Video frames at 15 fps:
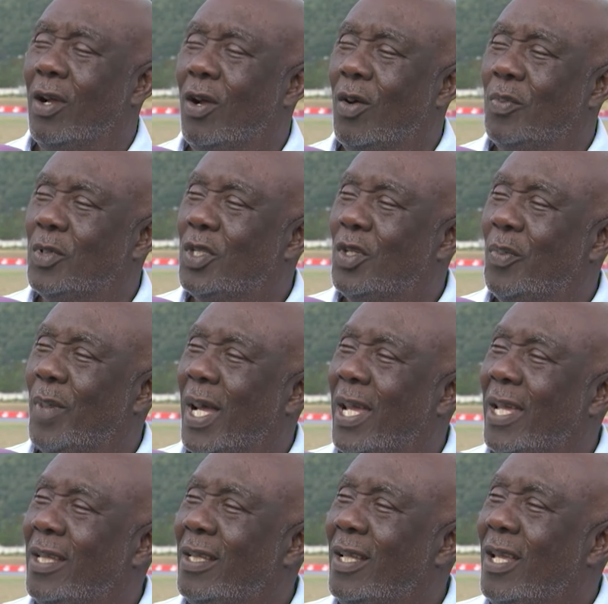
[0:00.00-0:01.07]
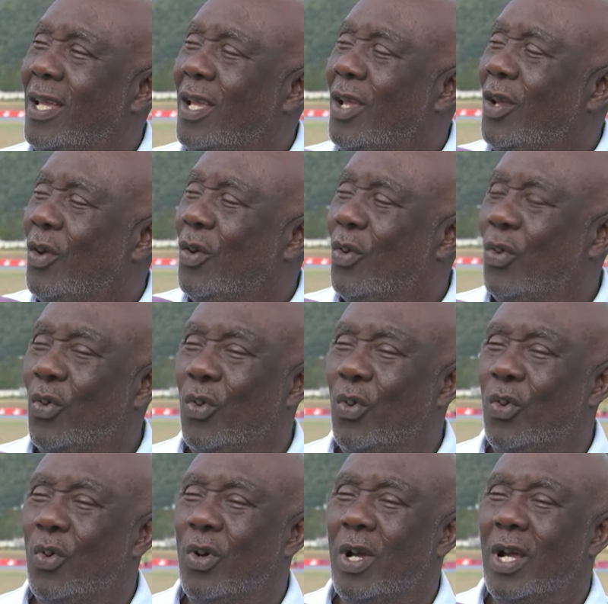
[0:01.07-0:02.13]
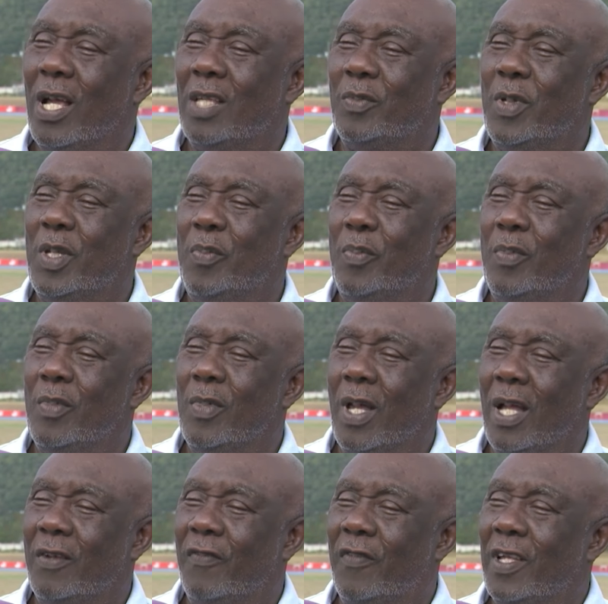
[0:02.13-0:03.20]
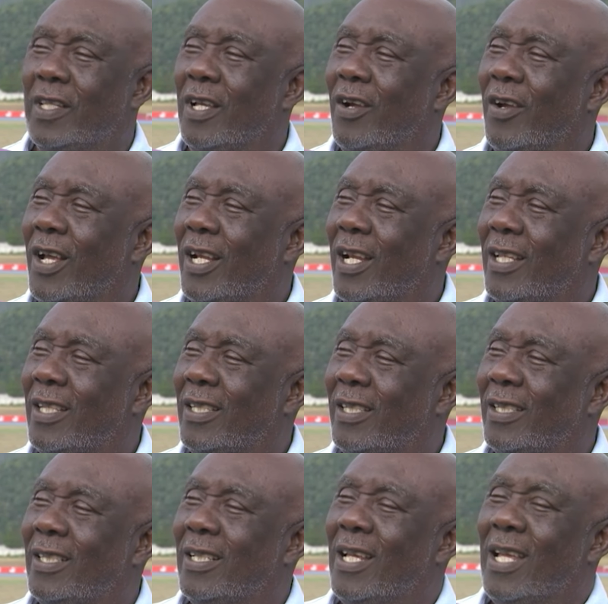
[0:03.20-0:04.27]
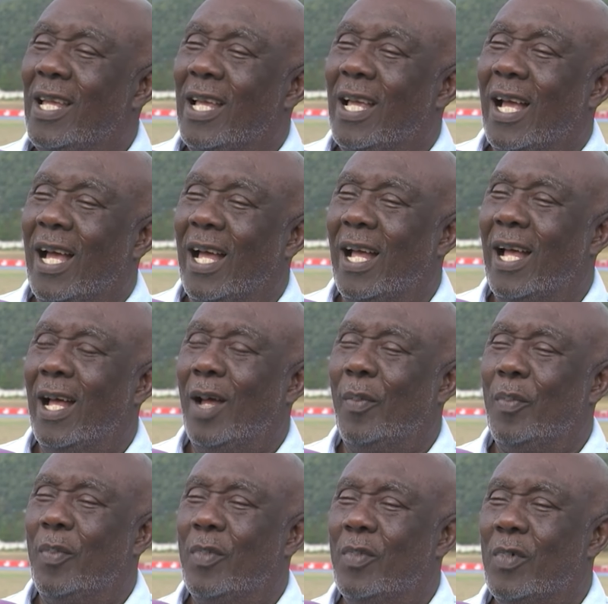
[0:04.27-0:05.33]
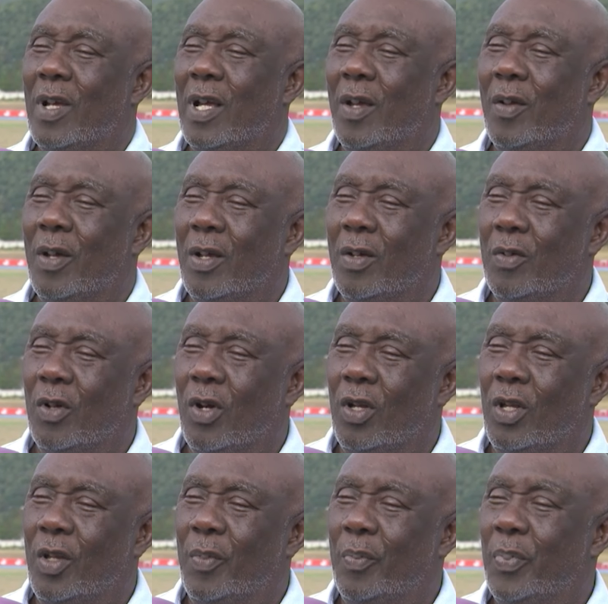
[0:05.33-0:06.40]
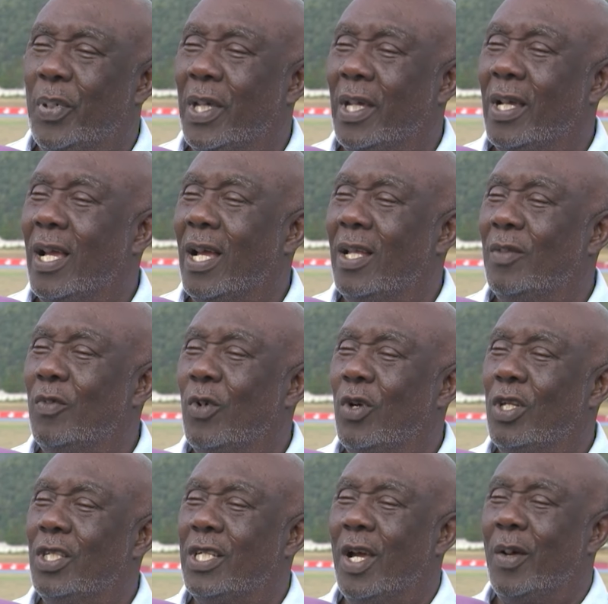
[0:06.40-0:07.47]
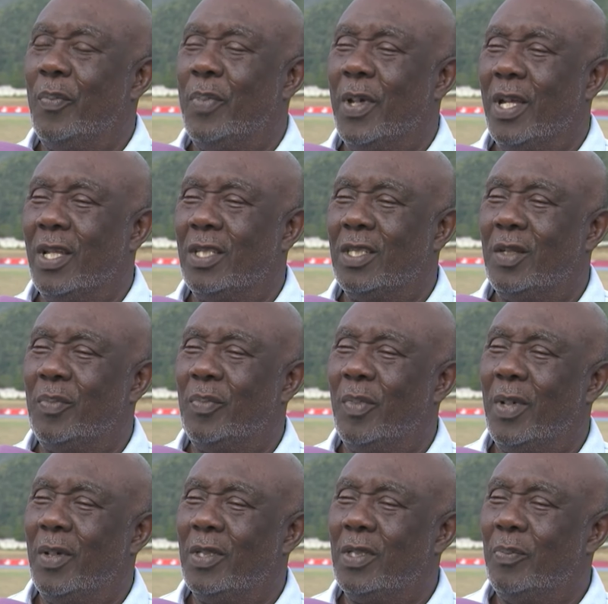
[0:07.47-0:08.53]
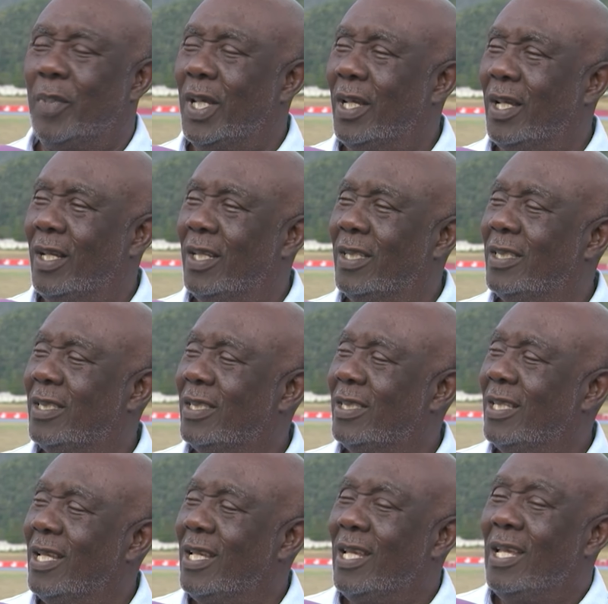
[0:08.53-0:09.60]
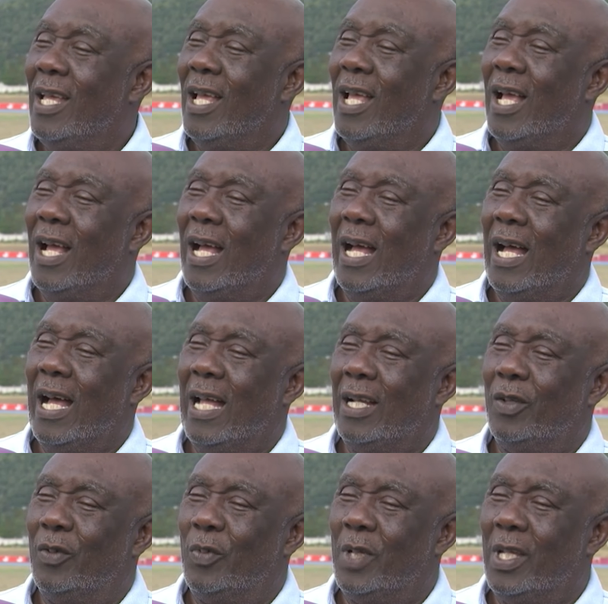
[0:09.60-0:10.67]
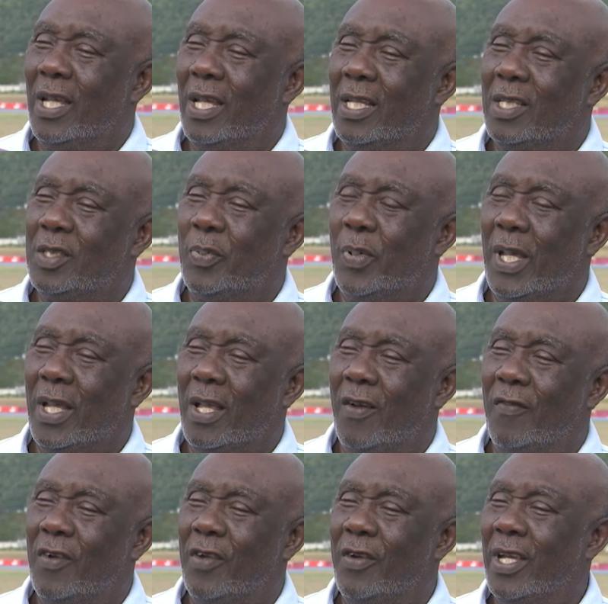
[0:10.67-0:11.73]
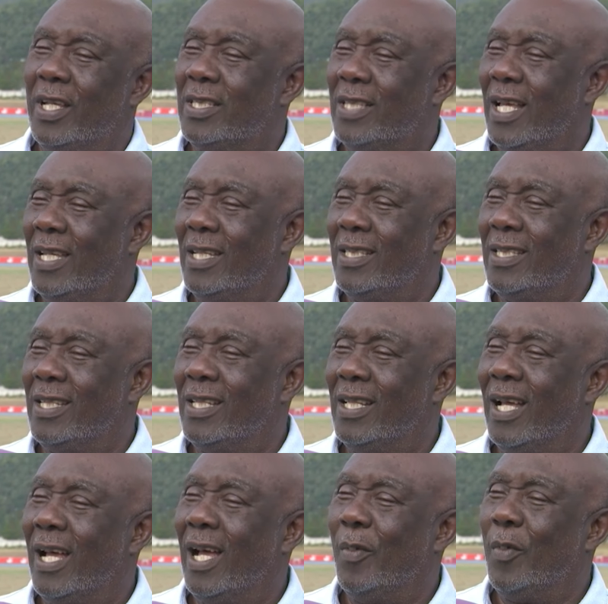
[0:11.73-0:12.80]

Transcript: comes to mind, who has been a veteran at it. Um, Olympic and World Championship medalists and we expect a very exciting um,